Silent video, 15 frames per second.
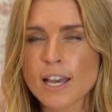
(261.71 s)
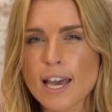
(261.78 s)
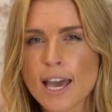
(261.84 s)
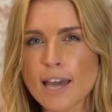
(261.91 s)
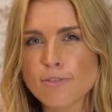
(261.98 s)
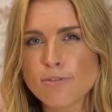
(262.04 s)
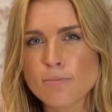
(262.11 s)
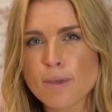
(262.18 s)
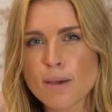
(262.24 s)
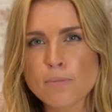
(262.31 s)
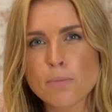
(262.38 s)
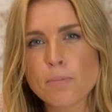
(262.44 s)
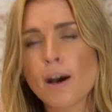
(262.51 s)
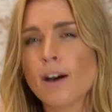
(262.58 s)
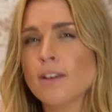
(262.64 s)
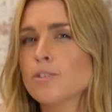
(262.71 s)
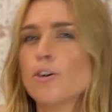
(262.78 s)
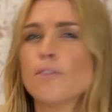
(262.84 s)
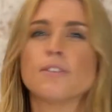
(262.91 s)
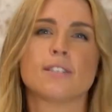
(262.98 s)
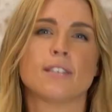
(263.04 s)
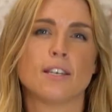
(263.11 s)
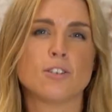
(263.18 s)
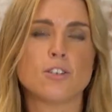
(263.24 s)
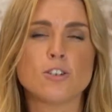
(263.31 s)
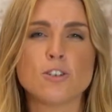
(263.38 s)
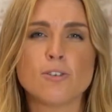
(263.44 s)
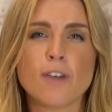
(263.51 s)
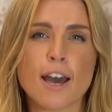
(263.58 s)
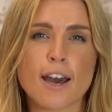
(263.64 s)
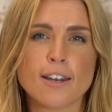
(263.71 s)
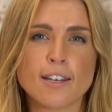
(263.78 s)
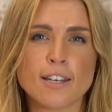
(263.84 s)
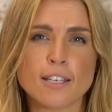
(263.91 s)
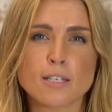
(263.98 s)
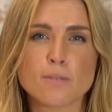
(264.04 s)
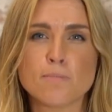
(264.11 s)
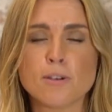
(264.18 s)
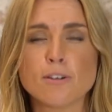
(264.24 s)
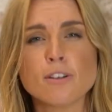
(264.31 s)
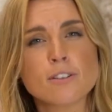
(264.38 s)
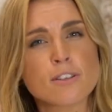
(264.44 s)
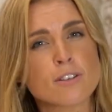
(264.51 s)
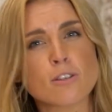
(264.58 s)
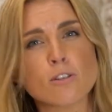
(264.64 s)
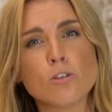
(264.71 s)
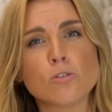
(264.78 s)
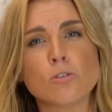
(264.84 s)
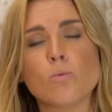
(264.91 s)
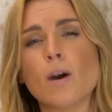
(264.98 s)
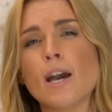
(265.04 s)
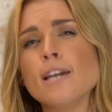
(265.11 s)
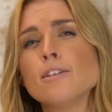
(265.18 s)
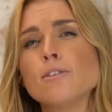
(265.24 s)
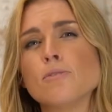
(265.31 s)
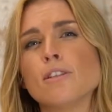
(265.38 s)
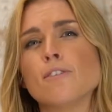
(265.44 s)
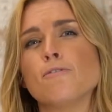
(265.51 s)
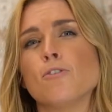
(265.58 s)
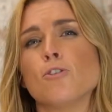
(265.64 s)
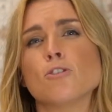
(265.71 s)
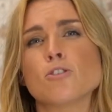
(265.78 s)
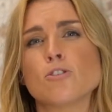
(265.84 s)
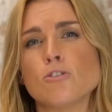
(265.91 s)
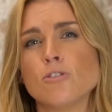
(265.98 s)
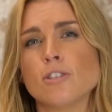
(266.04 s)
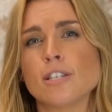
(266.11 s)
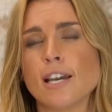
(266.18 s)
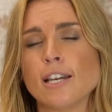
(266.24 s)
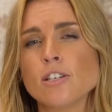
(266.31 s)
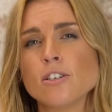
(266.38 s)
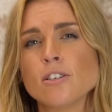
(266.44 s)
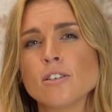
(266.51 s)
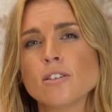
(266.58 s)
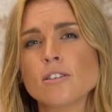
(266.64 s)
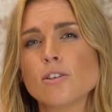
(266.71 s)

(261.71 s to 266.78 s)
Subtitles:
and remember past conversations you've had and experiences along the way during the first 2 stages.